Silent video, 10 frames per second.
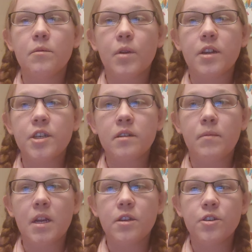project
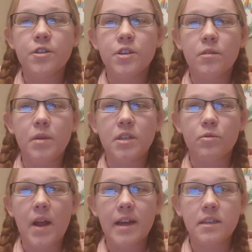managers should be
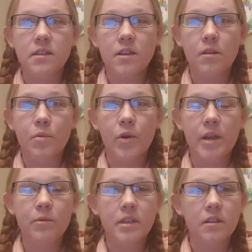direct and to the
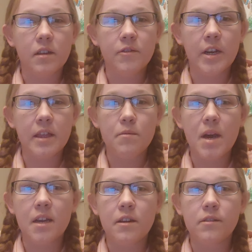point when delivering the
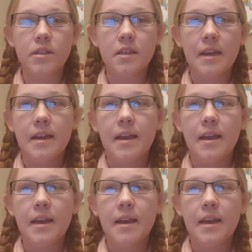bad news,